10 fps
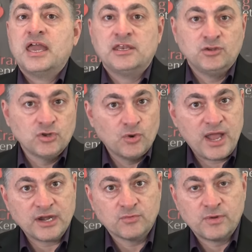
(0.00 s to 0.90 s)
and you know
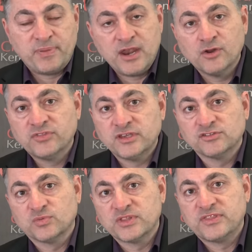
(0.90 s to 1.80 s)
how to repair
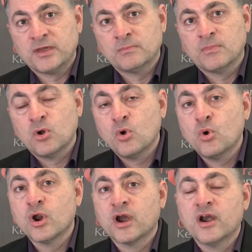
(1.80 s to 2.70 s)
things with them,
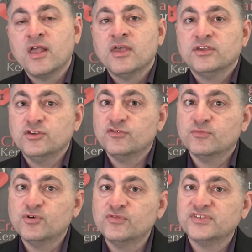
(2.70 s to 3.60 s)
or you've
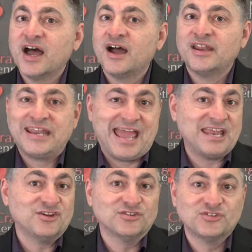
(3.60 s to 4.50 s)
moved on
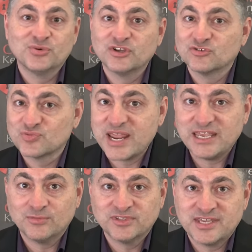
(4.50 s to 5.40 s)
and you're doing
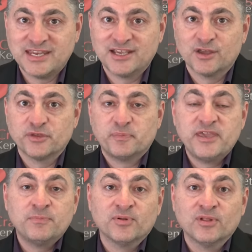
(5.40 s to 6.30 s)
great with dating other
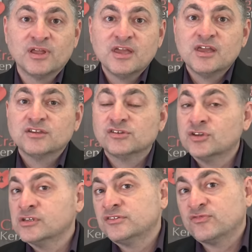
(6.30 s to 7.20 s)
people.
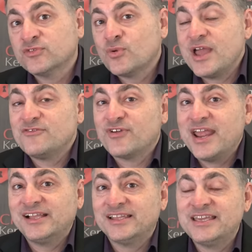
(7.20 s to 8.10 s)
Because, quite
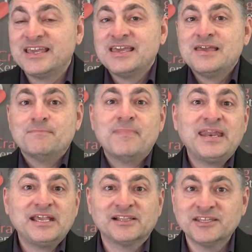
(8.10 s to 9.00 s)
frankly,
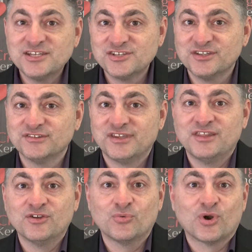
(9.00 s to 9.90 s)
many clinicians
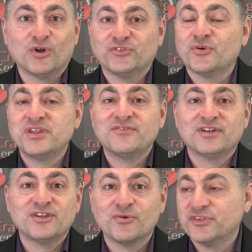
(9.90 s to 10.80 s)
in the world don't
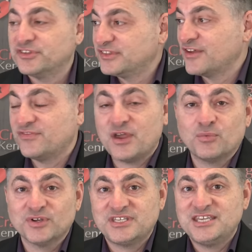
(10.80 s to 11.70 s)
even know the stuff that
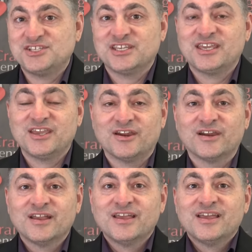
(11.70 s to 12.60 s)
we're teaching
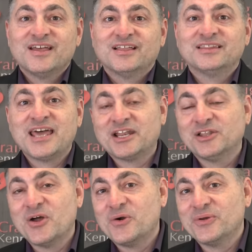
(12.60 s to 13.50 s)
here, let
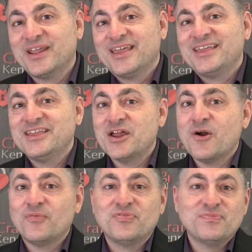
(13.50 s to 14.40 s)
alone, you
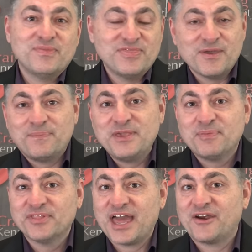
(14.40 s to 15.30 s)
know, the
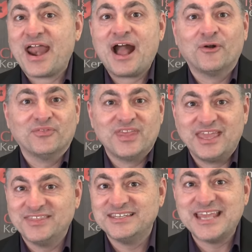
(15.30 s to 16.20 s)
people that are out
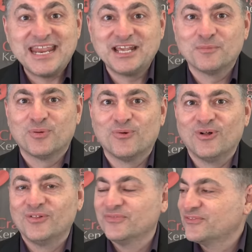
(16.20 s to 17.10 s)
in the dating
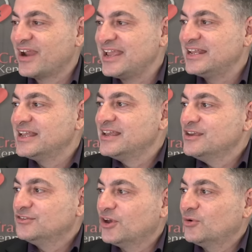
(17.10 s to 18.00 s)
pool, right?
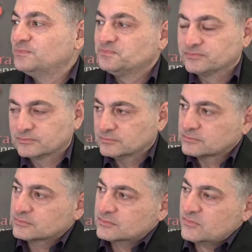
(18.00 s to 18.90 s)
So
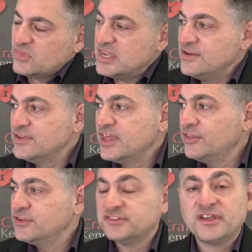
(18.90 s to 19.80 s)
even
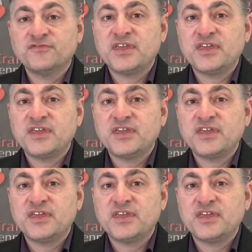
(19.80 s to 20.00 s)
the stuff